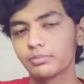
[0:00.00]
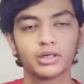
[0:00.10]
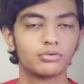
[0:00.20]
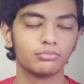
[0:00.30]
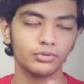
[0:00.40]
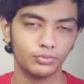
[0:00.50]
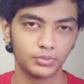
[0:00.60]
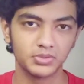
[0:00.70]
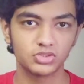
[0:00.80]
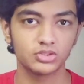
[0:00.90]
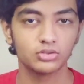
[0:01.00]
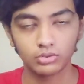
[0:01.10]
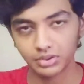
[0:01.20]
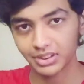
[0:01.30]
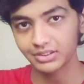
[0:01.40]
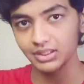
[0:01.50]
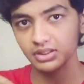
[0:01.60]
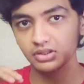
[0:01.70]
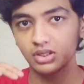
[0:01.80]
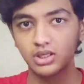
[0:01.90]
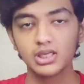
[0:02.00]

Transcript: but we just that thing.